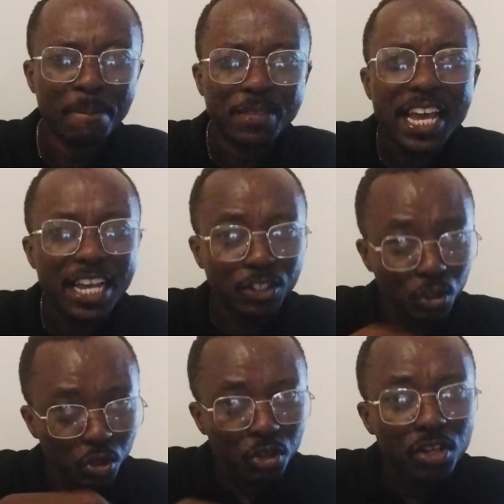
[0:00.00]
And you
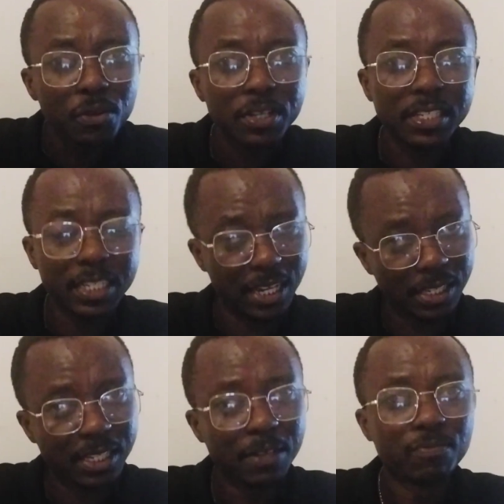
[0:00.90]
twist your waist,
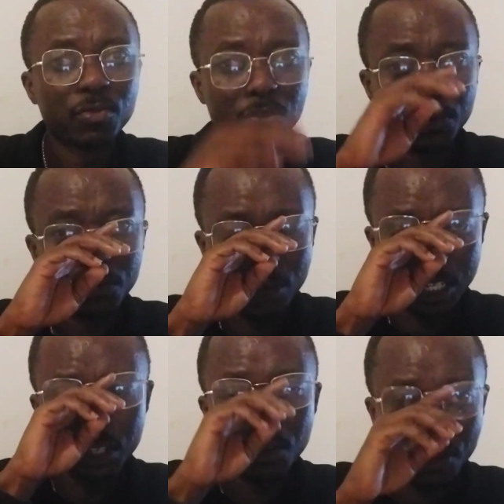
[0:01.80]
yes? When
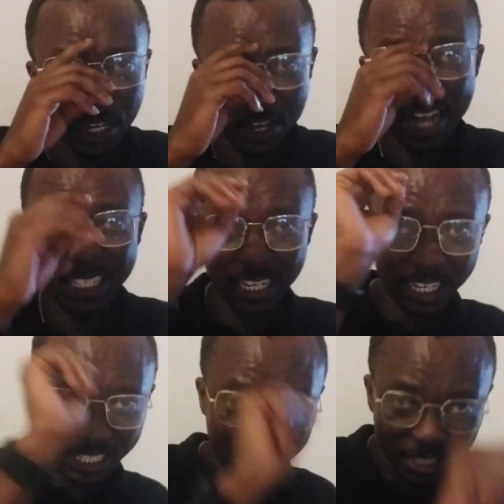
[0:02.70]
you go and you are
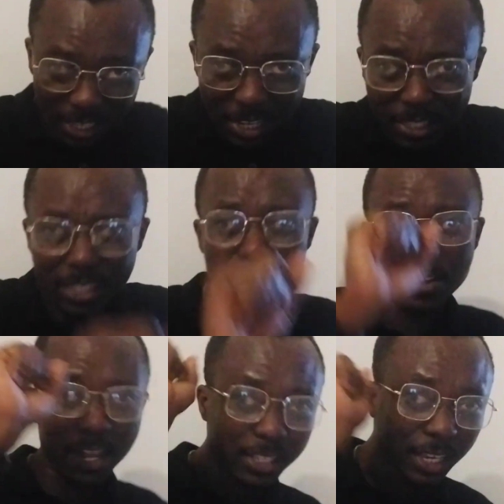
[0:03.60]
digging. Yes, you are
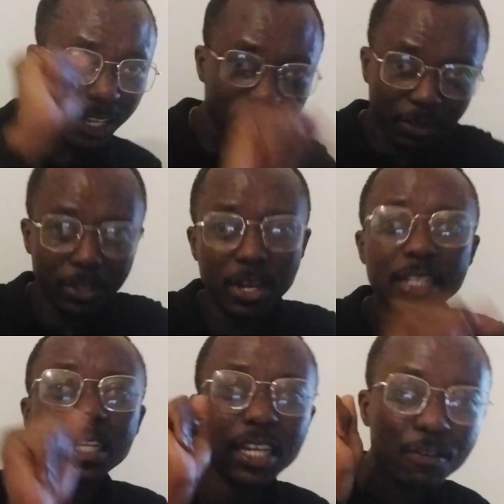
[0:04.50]
digging. When you are
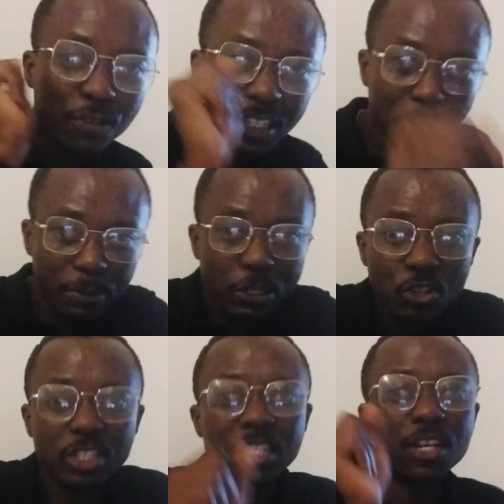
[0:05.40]
digging for the
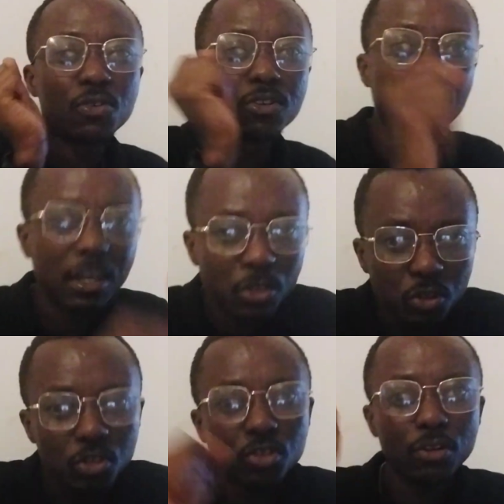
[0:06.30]
precious in the gold, you have to
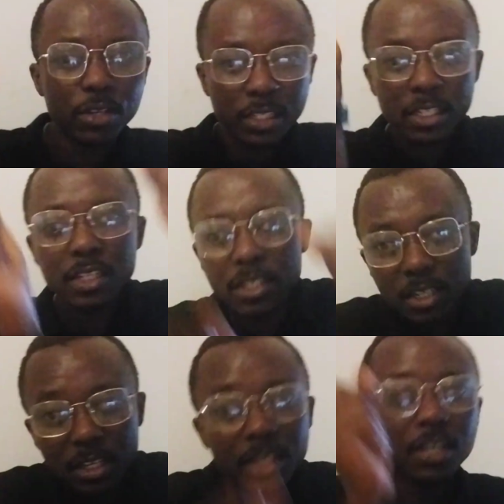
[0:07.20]
twist your waist.
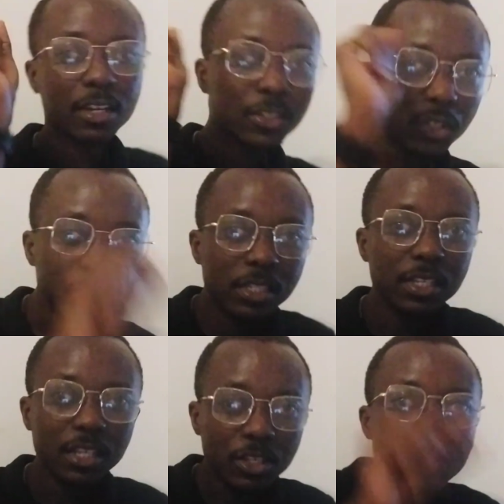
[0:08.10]
Twist.
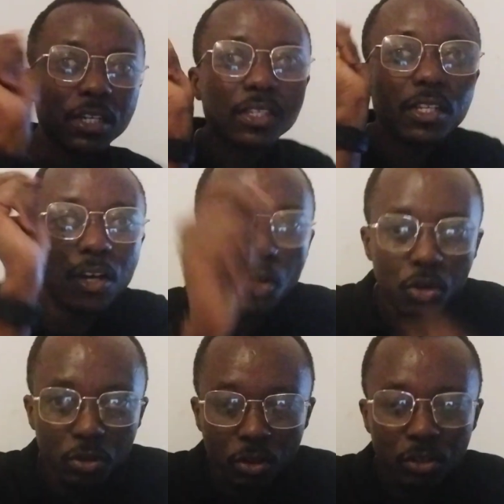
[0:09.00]
You are using the
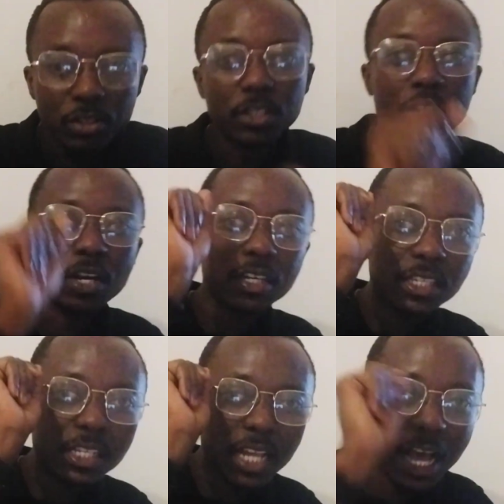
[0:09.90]
hole. You are
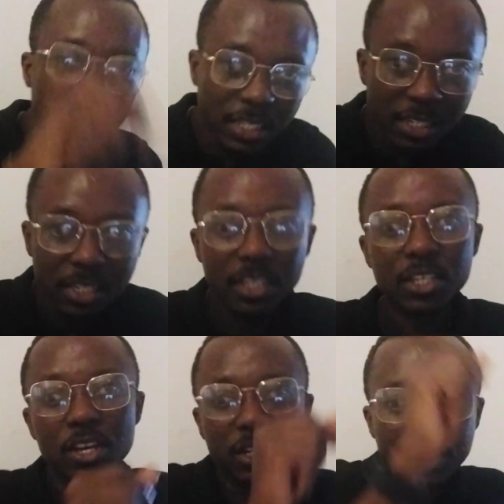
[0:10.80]
using the ass. You
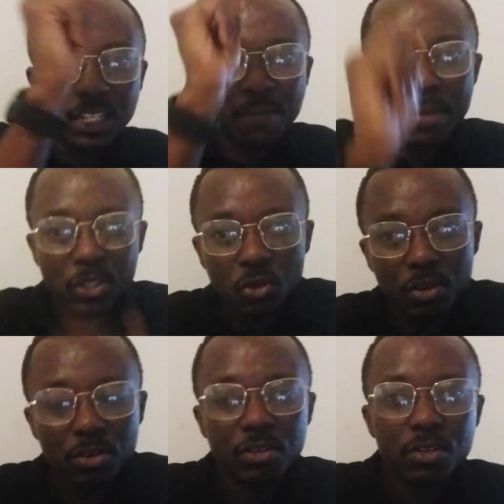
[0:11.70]
are using the mattock.